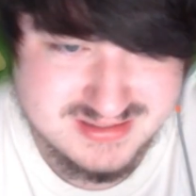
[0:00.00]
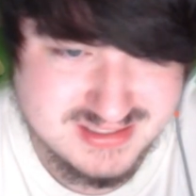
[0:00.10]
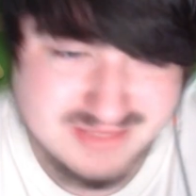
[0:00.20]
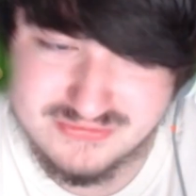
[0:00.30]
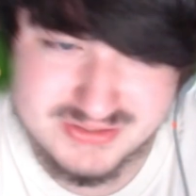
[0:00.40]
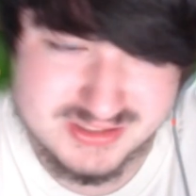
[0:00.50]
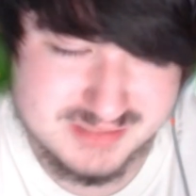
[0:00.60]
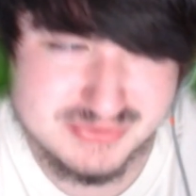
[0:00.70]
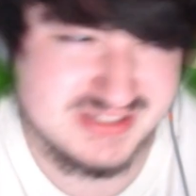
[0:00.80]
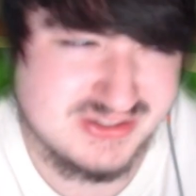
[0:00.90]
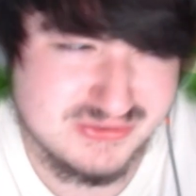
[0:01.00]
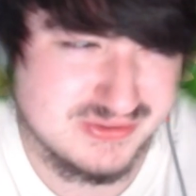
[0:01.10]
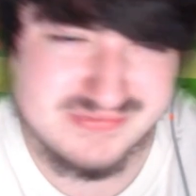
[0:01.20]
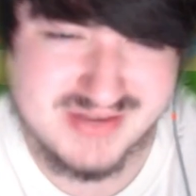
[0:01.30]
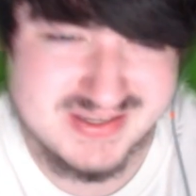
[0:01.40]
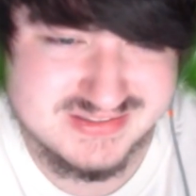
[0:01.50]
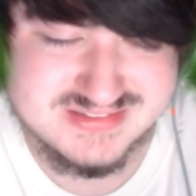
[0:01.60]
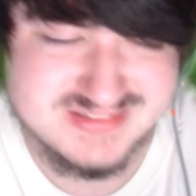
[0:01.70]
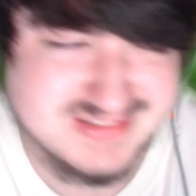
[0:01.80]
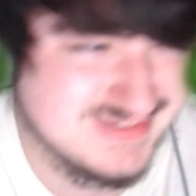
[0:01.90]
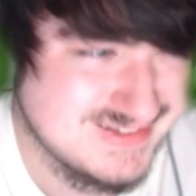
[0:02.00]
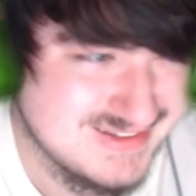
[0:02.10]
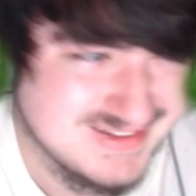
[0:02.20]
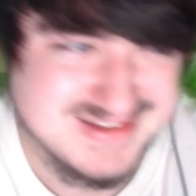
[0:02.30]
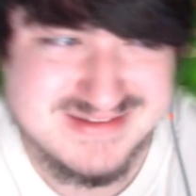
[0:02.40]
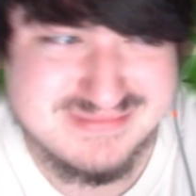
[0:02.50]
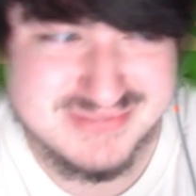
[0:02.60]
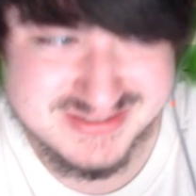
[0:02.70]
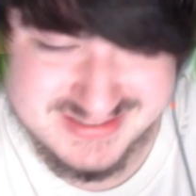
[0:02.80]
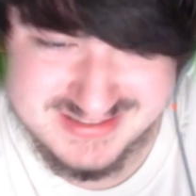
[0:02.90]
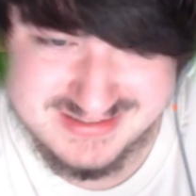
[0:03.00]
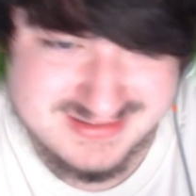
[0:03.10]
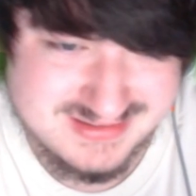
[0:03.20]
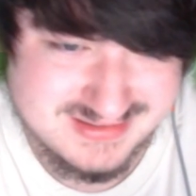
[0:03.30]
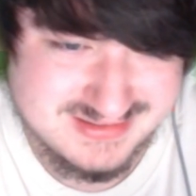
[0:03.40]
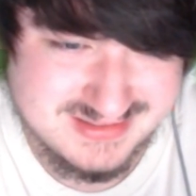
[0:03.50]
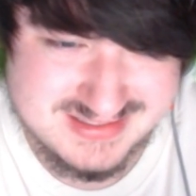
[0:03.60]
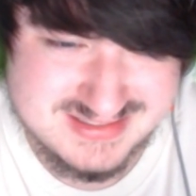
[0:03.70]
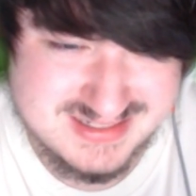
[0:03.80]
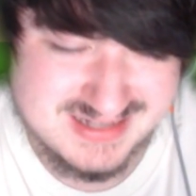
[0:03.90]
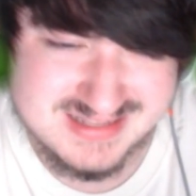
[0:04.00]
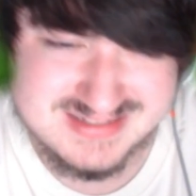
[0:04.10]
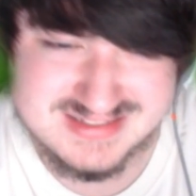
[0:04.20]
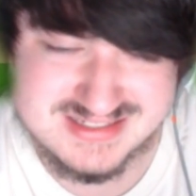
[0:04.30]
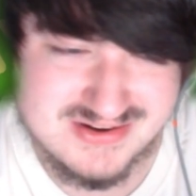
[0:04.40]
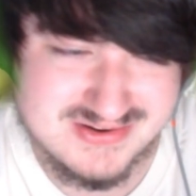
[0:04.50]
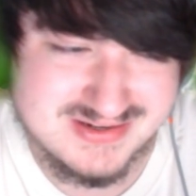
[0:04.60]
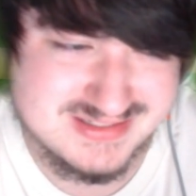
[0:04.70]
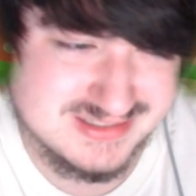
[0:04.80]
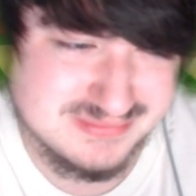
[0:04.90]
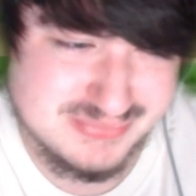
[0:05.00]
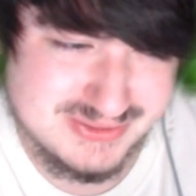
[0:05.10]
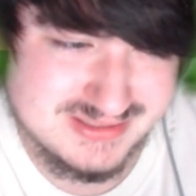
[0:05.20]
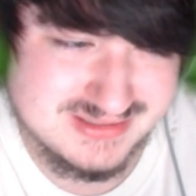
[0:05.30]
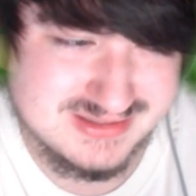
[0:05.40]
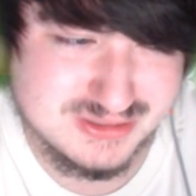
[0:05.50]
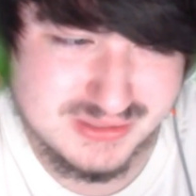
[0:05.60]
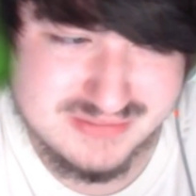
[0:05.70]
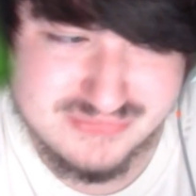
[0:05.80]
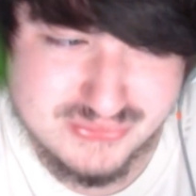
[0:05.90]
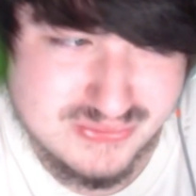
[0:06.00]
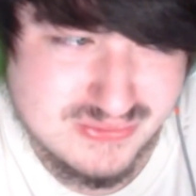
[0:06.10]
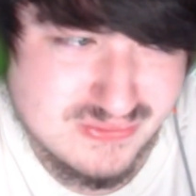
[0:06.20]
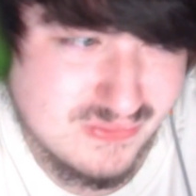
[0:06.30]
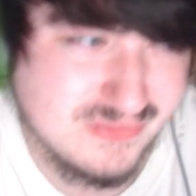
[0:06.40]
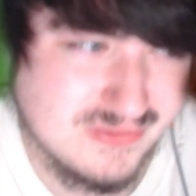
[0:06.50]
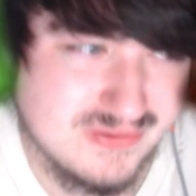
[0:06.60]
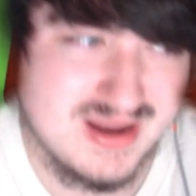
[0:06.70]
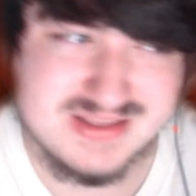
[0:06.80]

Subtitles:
If you're feeling particularly violent, but it's not necessary to complete the level or any